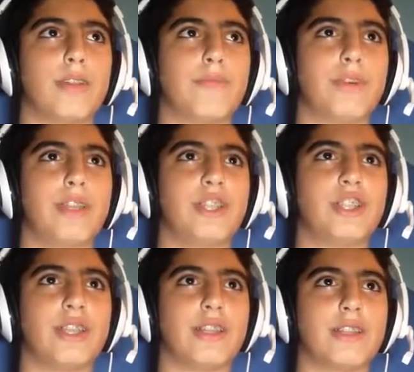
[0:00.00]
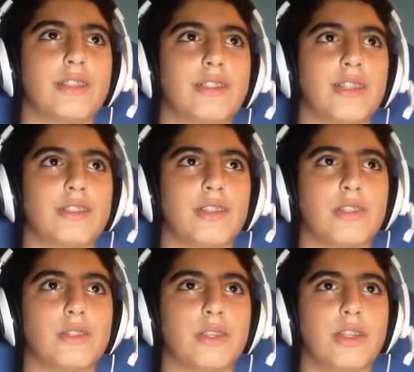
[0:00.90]
Punishing that that
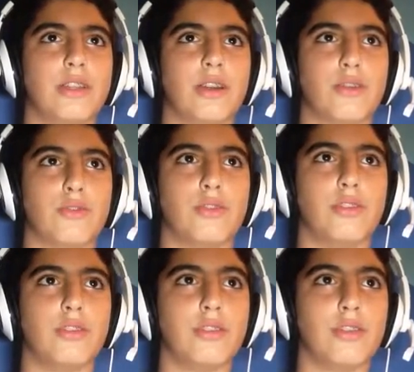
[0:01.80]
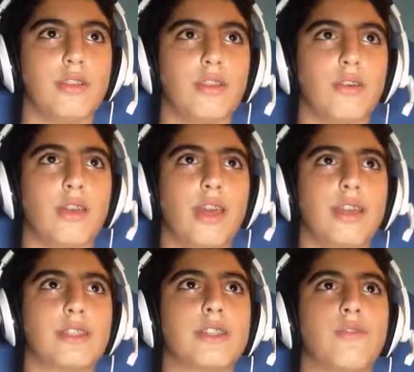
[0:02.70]
sounds really not
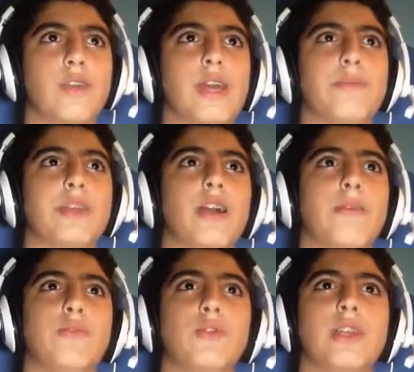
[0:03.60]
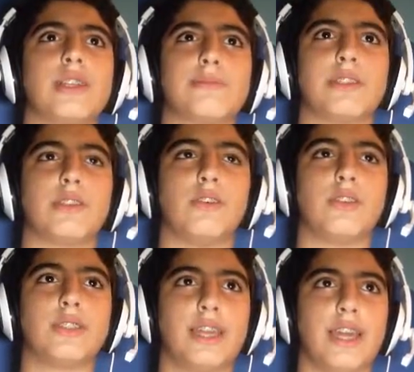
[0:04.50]
okay. Stuff we can't pick up, who cares about that?
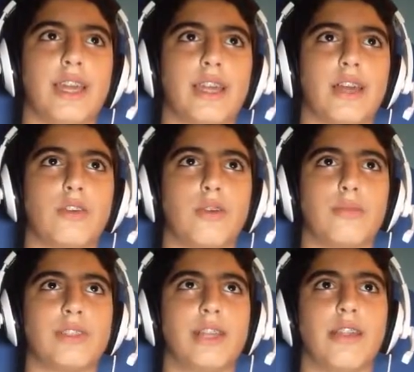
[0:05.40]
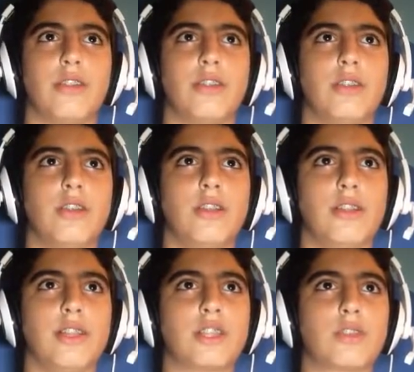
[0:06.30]
Okay, I can't go up this ladder.
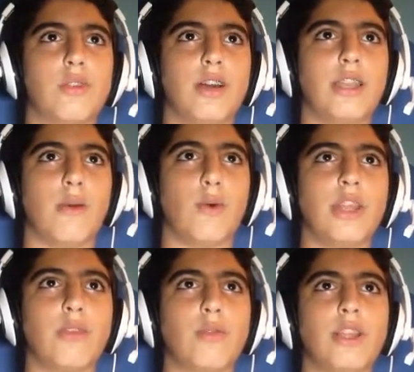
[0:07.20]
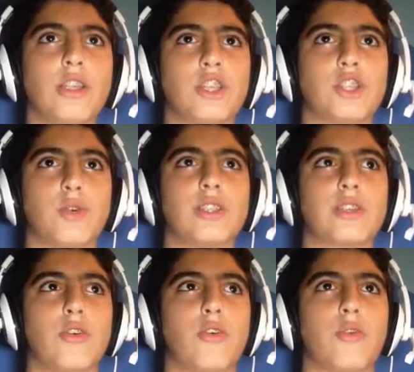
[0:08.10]
Let's run. I wanna run. You're so
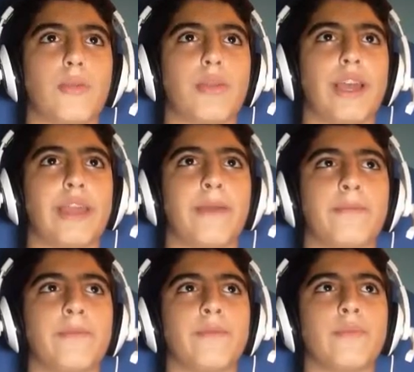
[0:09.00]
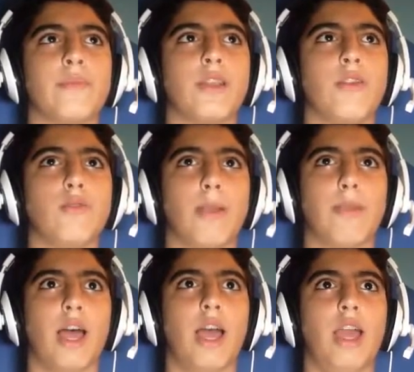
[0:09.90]
slow. Replay,
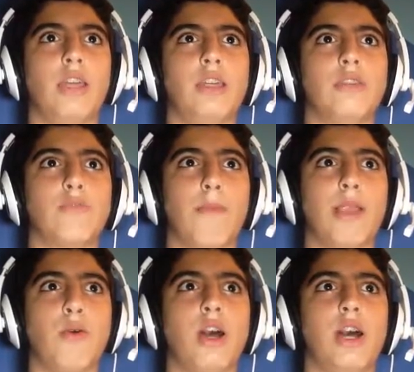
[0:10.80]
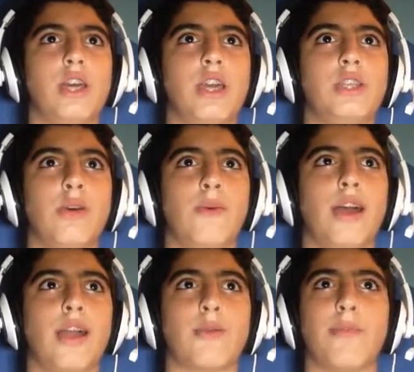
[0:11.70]
replay, replay. What are you
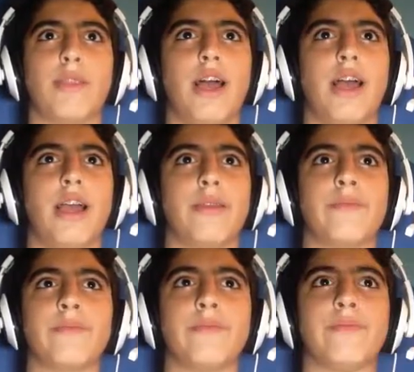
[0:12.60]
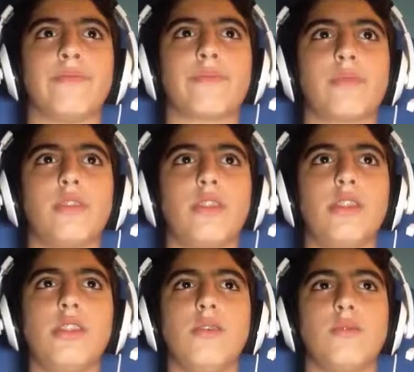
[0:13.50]
doing? Replay,
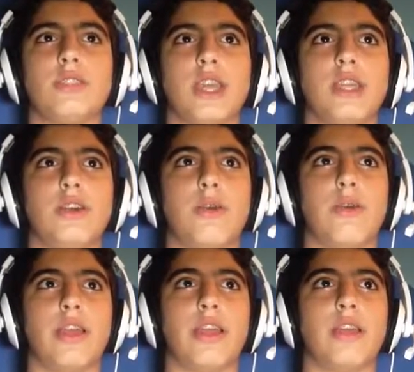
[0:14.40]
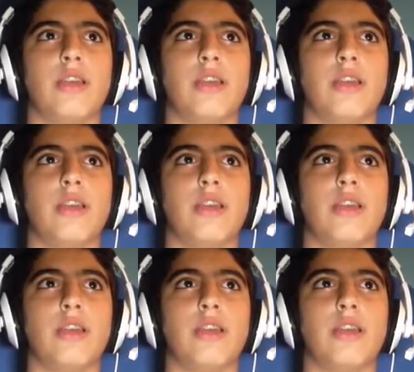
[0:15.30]
what are you doing?